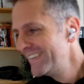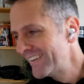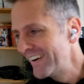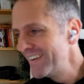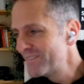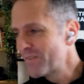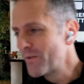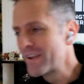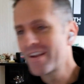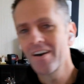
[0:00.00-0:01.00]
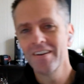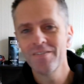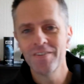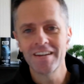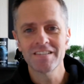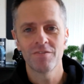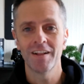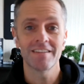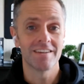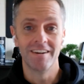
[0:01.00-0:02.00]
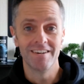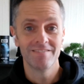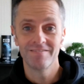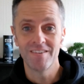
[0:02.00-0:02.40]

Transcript: Right? But we've got to fix the flat tire.